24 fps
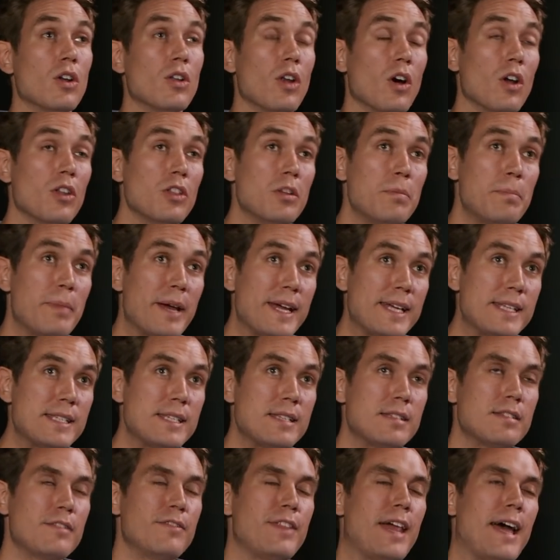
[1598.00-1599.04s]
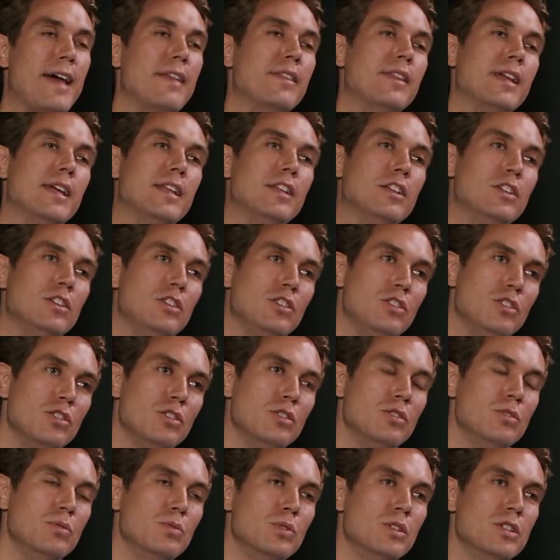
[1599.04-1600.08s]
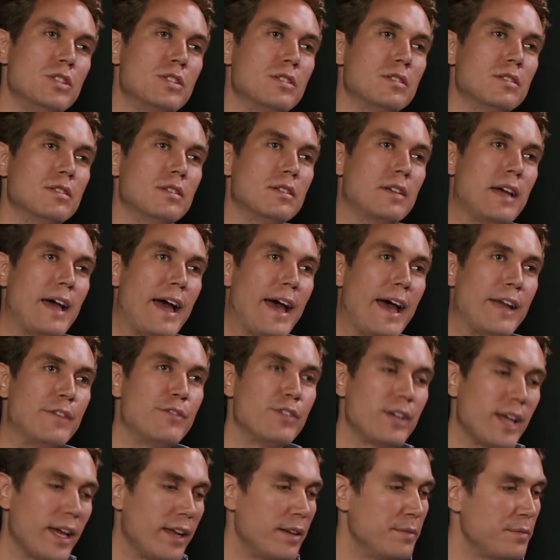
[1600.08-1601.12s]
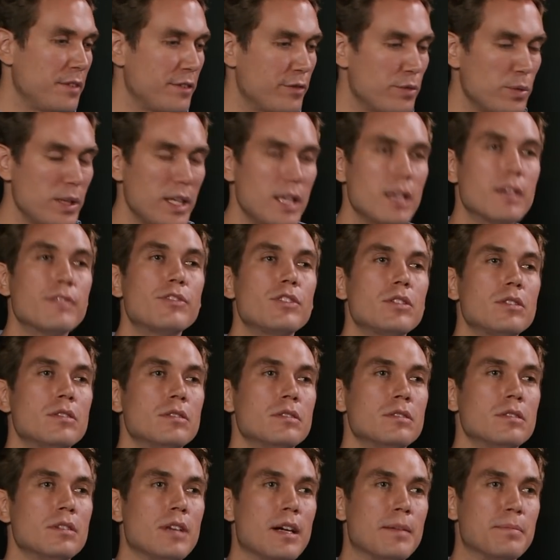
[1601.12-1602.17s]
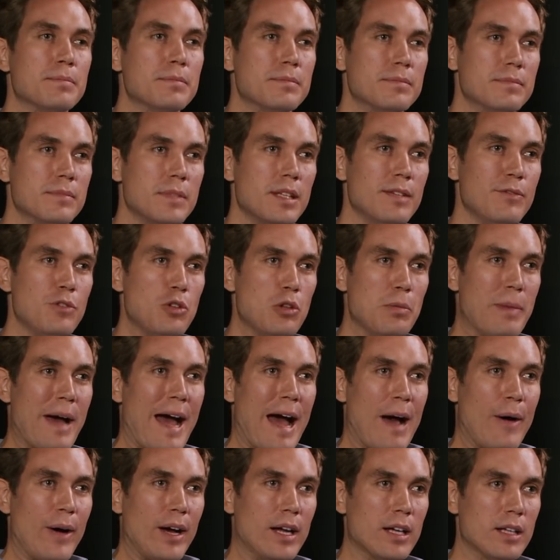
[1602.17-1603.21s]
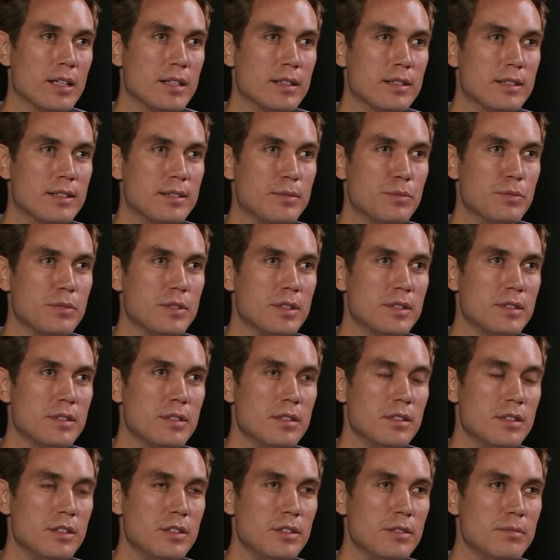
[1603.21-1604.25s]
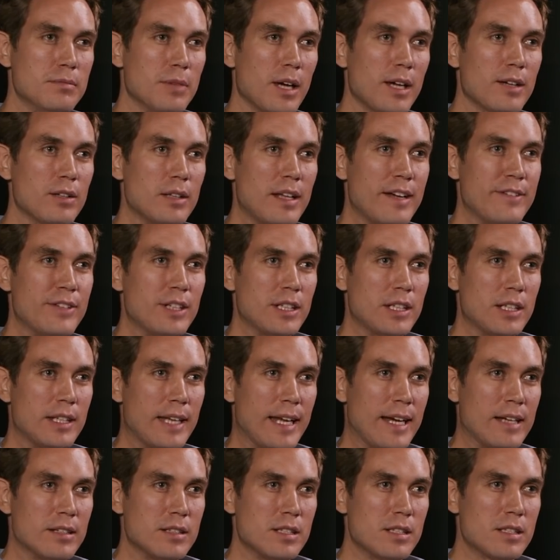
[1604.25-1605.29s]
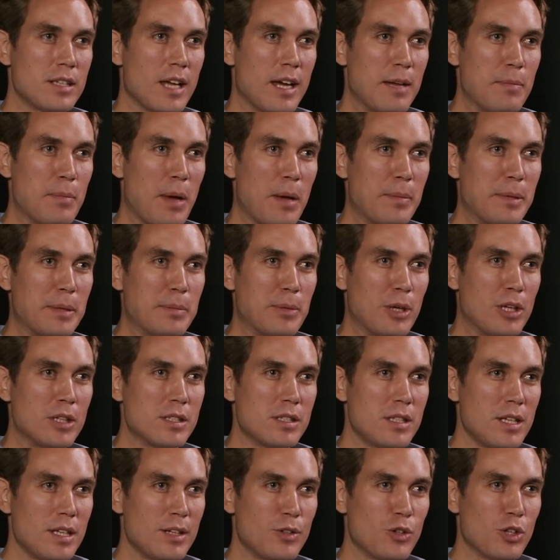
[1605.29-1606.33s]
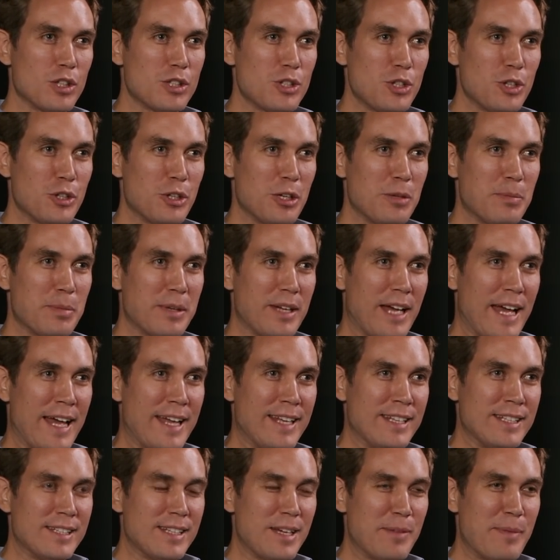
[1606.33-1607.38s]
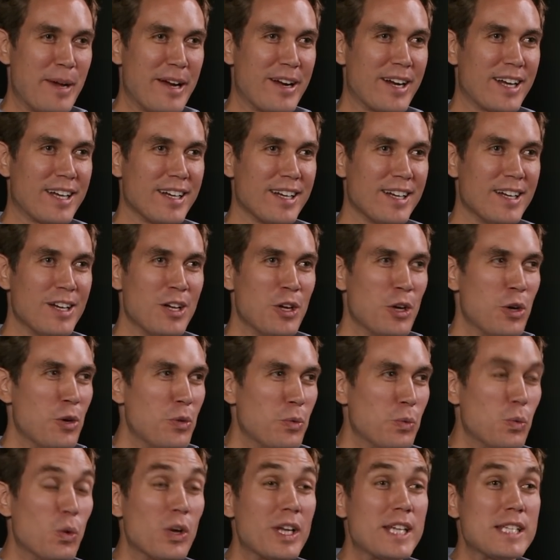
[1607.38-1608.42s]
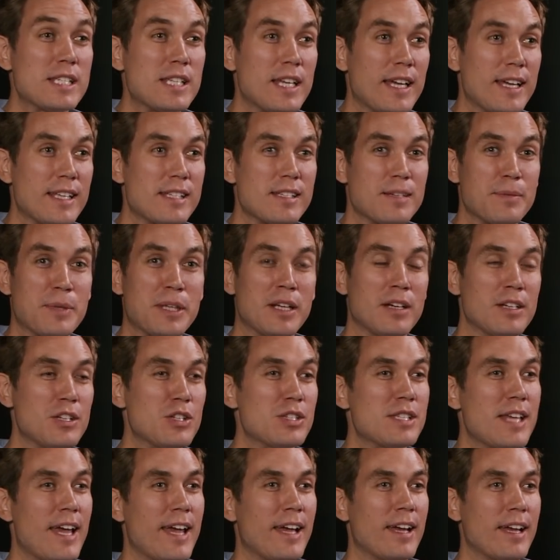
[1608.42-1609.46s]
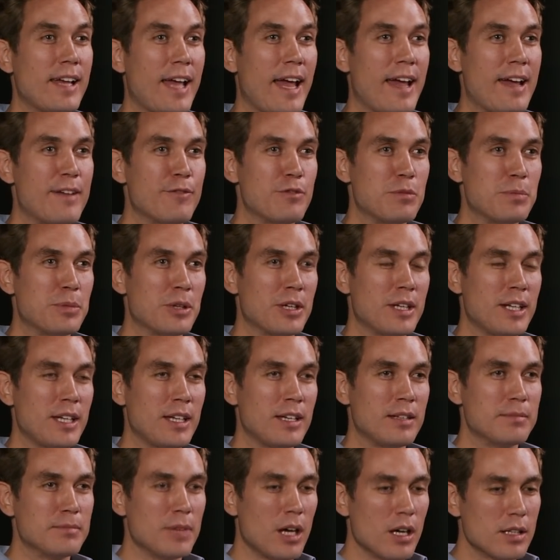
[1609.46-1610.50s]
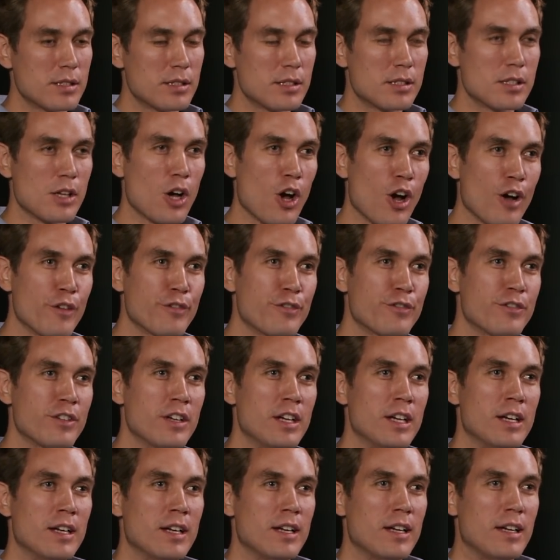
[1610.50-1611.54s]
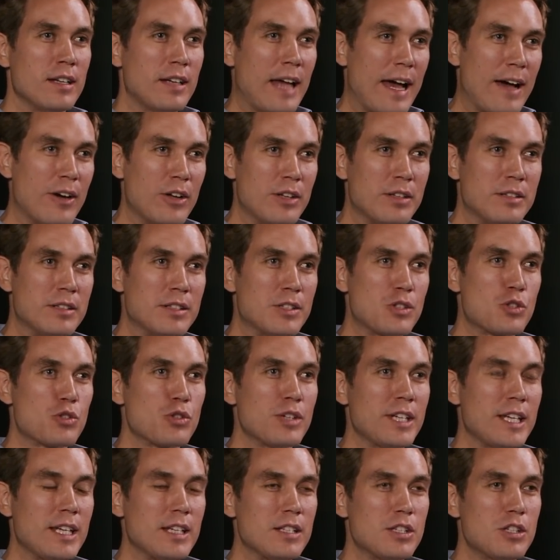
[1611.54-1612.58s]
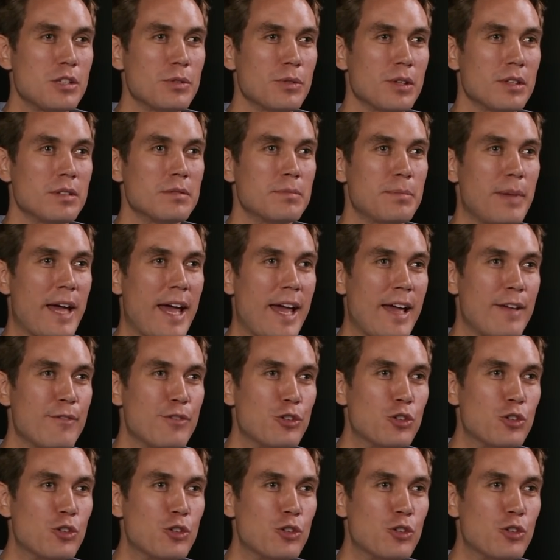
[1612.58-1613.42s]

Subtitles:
on the basis of that, then, you would advocate, and if we give you the power, and Michael Levitt can now decide public policy across Europe and America, what is it? I mean, are you saying, okay, everybody, masks off, out in the street, behave